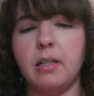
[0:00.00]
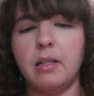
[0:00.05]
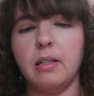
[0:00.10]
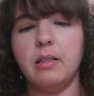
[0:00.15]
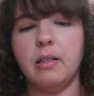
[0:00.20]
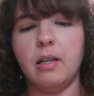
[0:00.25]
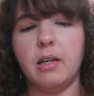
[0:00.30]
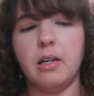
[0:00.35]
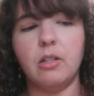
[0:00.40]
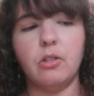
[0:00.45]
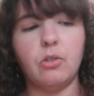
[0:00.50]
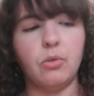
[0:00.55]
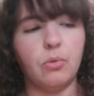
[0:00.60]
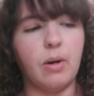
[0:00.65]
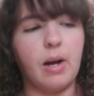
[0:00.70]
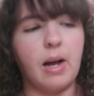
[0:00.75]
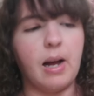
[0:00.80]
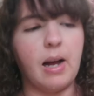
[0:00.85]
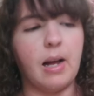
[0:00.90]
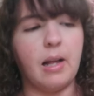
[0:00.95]
decided to
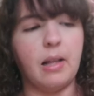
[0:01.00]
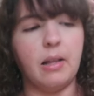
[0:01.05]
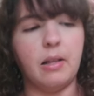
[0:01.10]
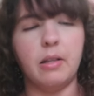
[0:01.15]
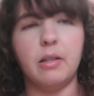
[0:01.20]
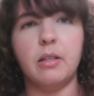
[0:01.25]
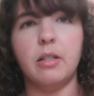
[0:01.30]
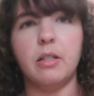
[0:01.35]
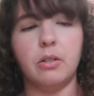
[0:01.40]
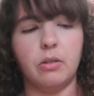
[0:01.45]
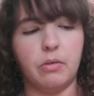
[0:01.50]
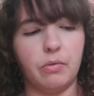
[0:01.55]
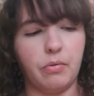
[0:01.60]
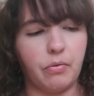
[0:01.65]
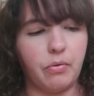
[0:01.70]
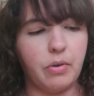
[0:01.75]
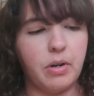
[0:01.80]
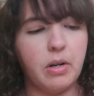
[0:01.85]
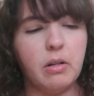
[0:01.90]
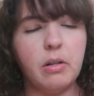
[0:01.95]
add this
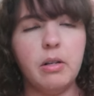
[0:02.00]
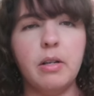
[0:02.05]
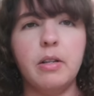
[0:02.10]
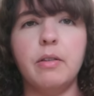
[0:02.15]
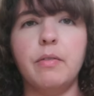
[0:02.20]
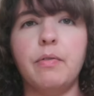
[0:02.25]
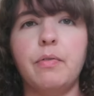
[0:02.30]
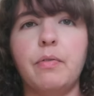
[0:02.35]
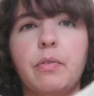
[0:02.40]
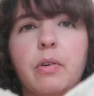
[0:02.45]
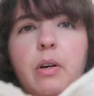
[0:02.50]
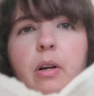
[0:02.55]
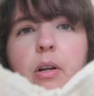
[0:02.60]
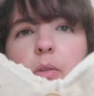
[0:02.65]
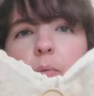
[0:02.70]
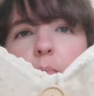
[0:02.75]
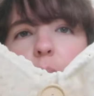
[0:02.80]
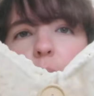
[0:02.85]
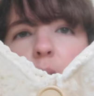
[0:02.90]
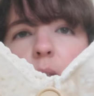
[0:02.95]
frill in the
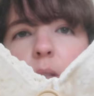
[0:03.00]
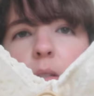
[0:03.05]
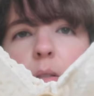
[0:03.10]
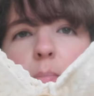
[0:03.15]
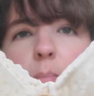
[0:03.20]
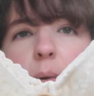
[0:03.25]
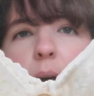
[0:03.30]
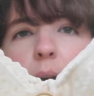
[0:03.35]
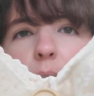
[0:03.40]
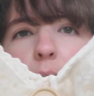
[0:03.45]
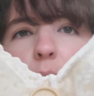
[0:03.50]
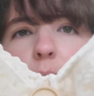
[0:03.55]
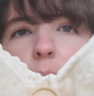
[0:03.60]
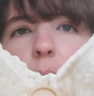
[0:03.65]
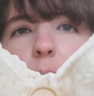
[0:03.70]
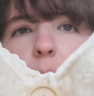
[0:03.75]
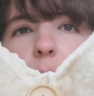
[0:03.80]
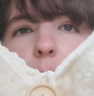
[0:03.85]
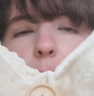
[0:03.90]
front with this bottom.